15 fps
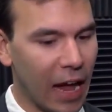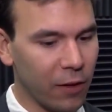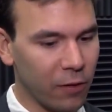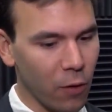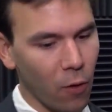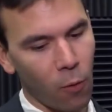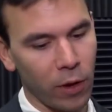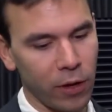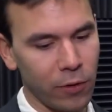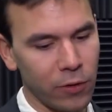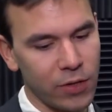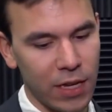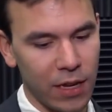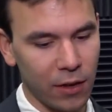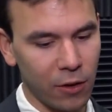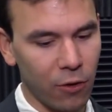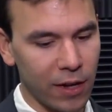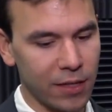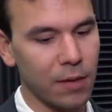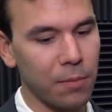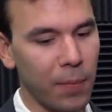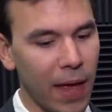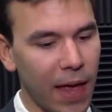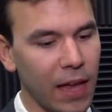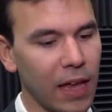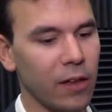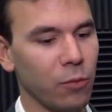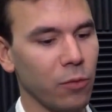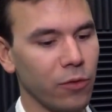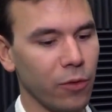And so what you see in Crescent Bay
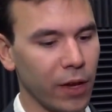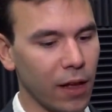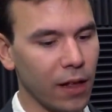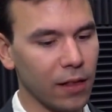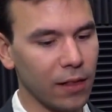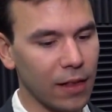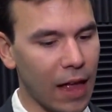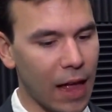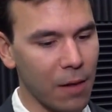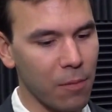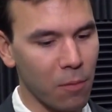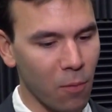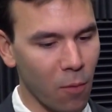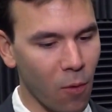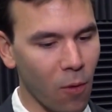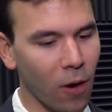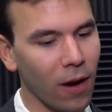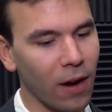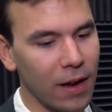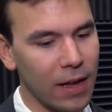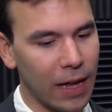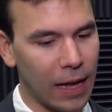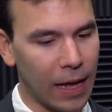is we're doing a lot more